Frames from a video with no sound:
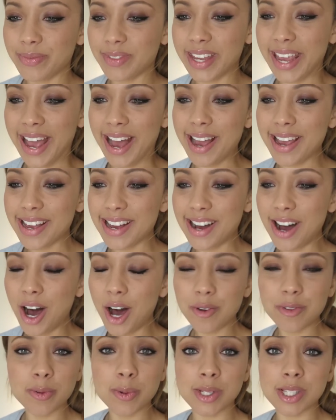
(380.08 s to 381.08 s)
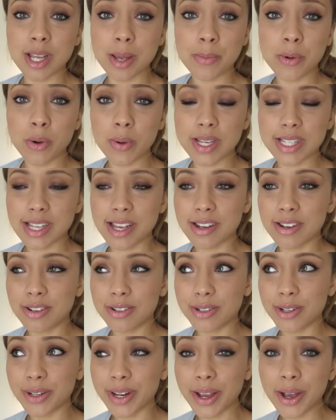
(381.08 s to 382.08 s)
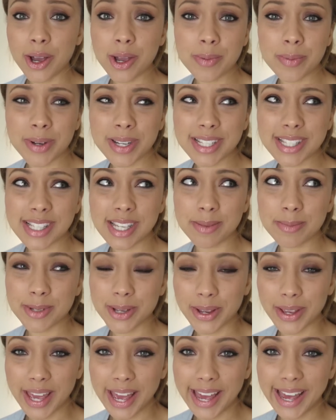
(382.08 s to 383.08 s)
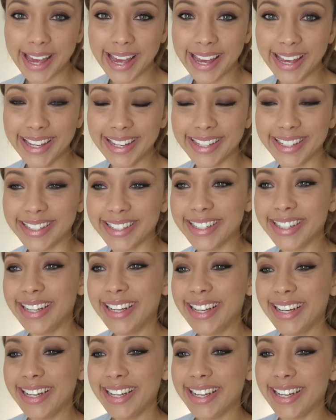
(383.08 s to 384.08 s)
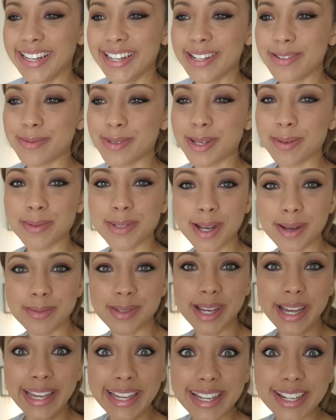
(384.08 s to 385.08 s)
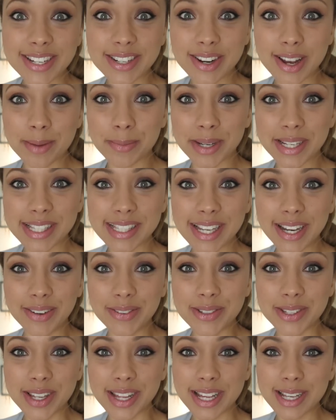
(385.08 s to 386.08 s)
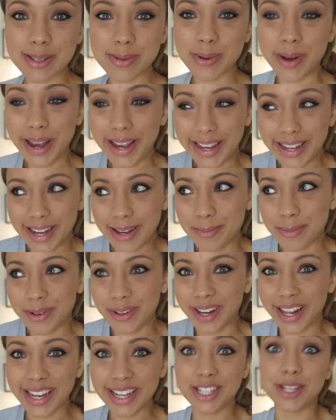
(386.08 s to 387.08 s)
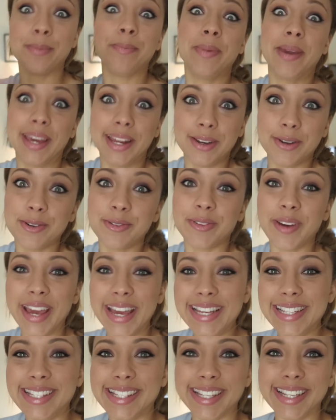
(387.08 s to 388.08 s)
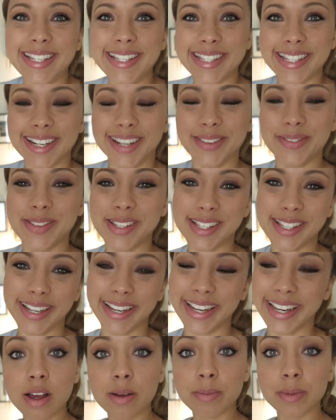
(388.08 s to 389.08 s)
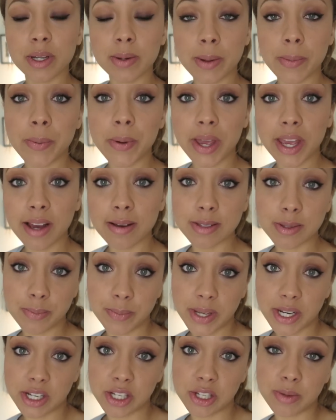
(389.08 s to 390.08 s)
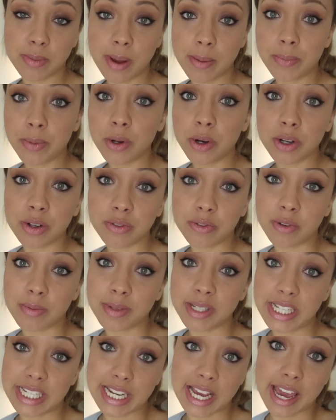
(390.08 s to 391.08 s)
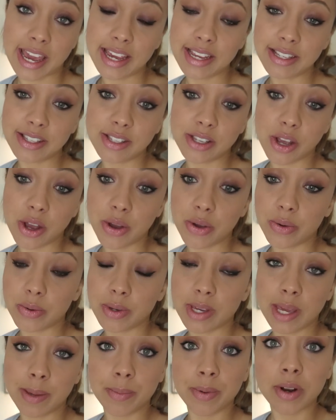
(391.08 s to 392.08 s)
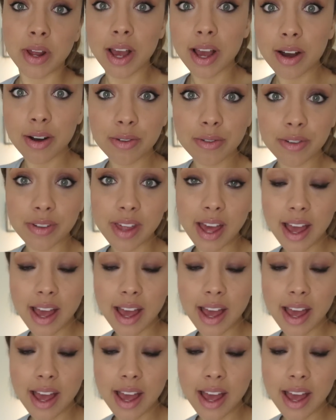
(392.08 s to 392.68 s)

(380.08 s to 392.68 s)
yeah, afterwards I'm always like, oh god, I hope I seemed okay. And sometimes I get shy myself, so that's why I'm not like jumping in your face and stuff. So I'm gonna be putting up some pictures on my blog from today, so keep an eye out for